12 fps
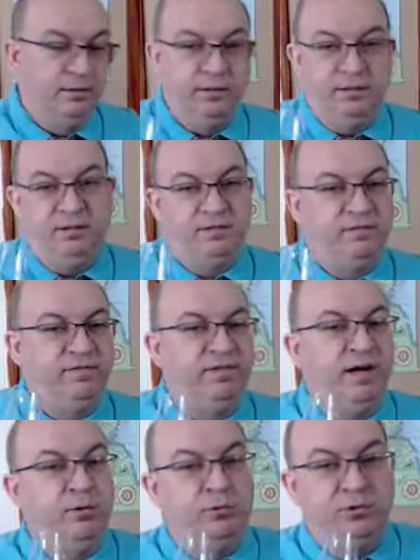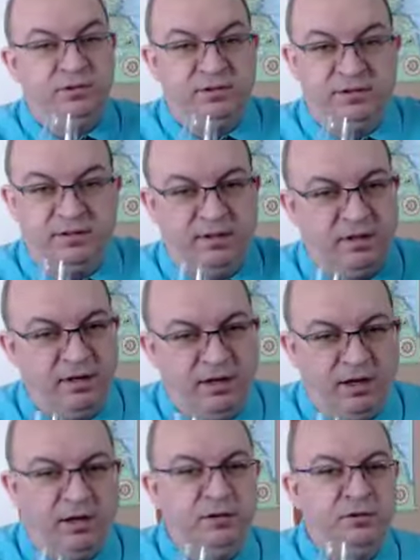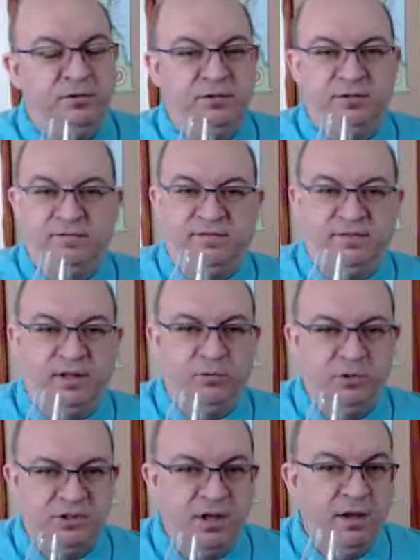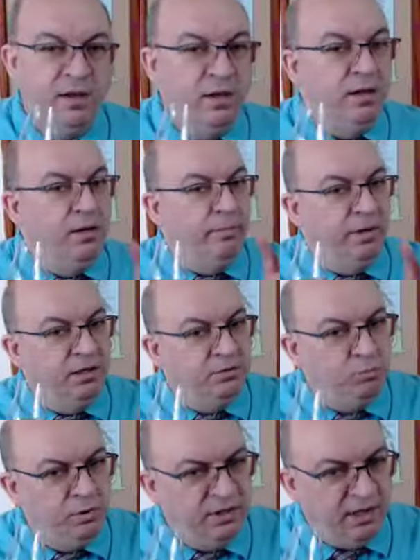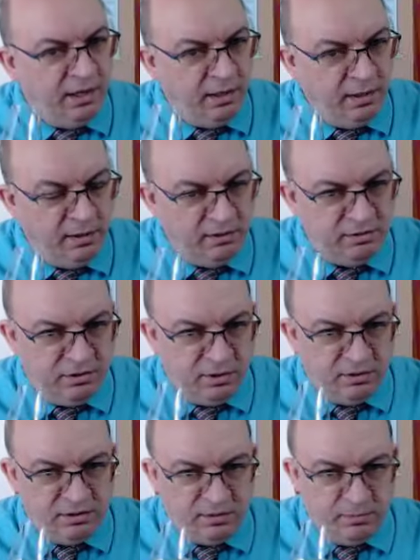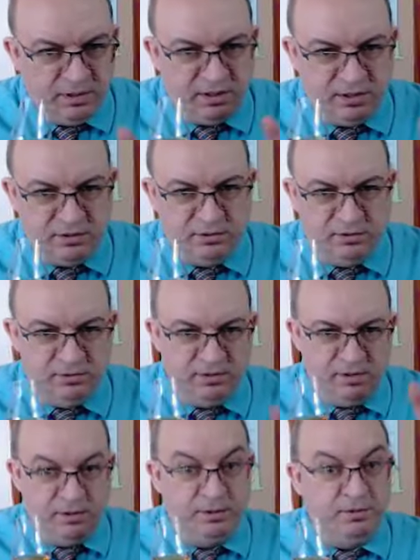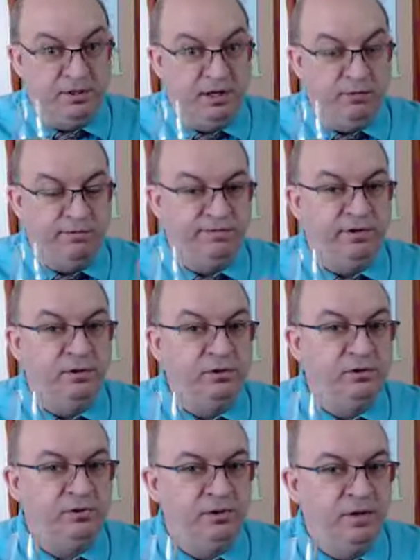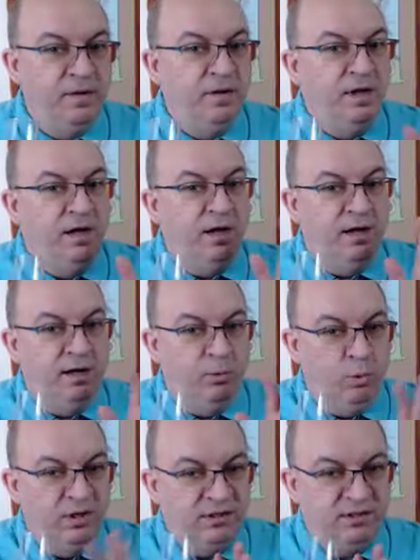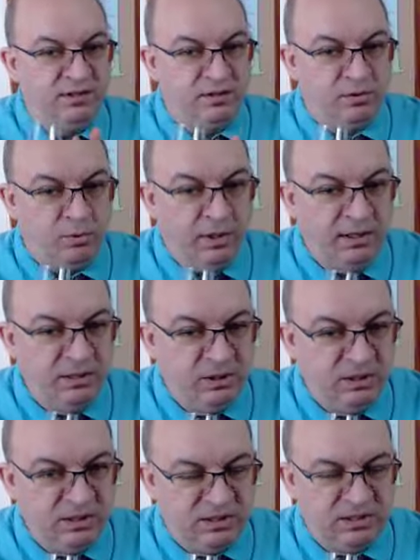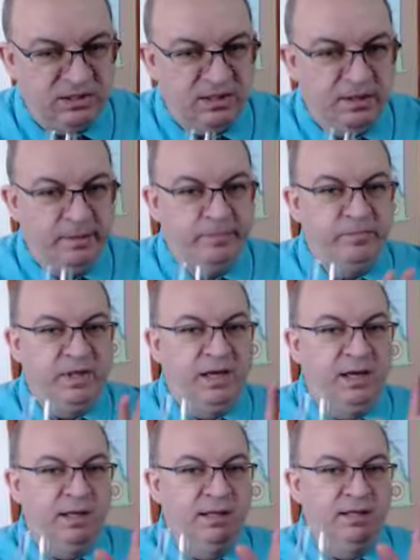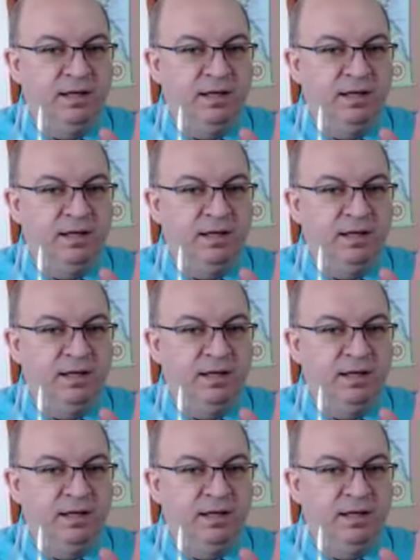these flowers, the hundreds of flowers. By the way, John Smith Jr., the third, our founder, once tried this, and